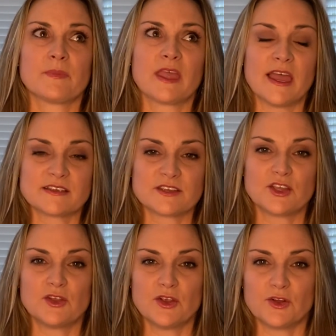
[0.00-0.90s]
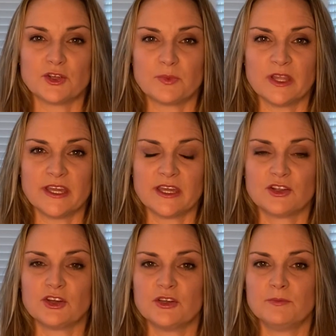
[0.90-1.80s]
executing on your plan
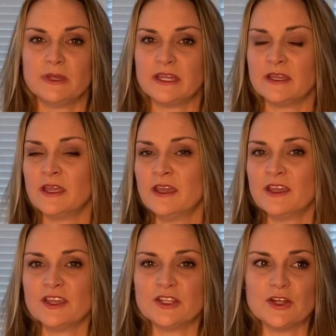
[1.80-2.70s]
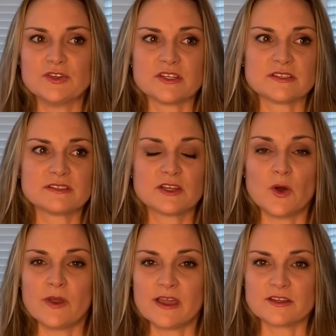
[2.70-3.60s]
could mean, just
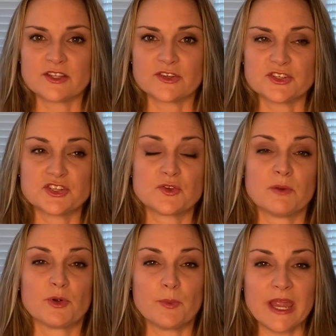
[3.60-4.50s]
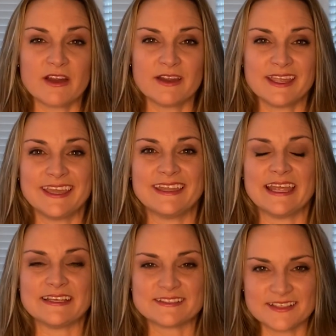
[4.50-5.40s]
going out to the grocery store and preparing in
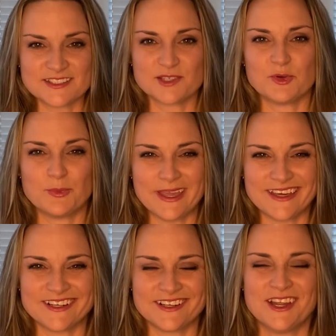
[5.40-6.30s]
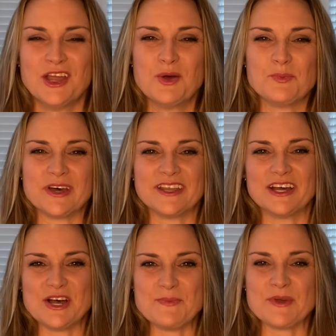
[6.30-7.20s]
a sensible manner. But
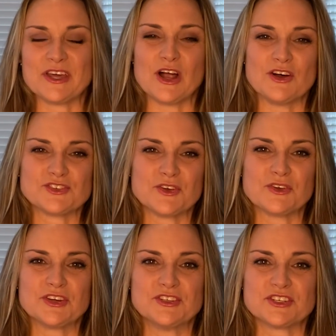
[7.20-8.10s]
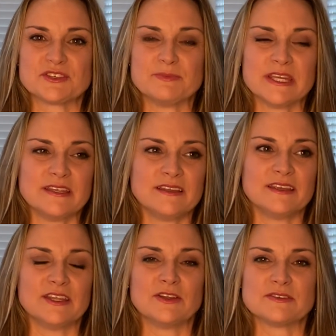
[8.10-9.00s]
it also could just
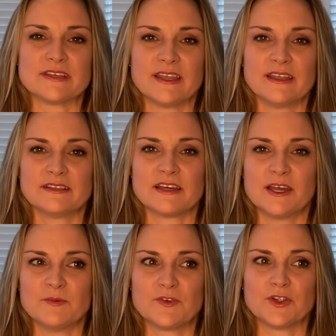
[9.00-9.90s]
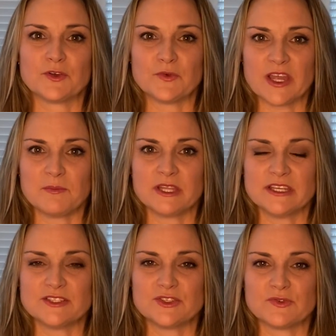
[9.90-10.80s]
mean, setting time for your
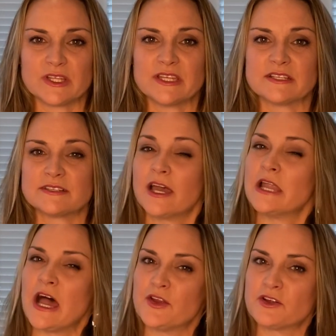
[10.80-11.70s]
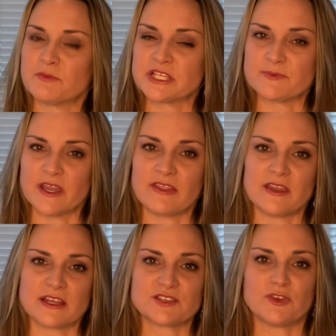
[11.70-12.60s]
family to really decide how you're going to be spending the
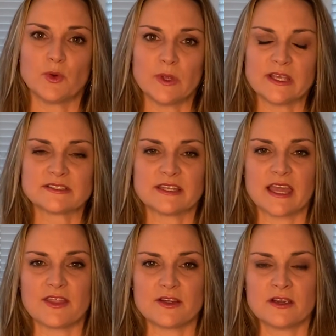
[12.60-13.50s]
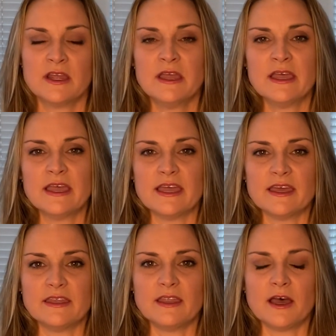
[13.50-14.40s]
next few weeks together.
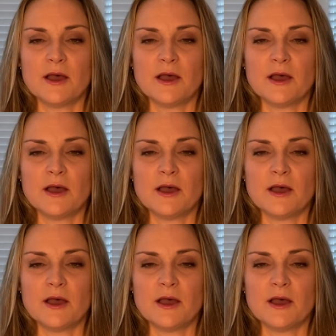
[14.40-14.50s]
And,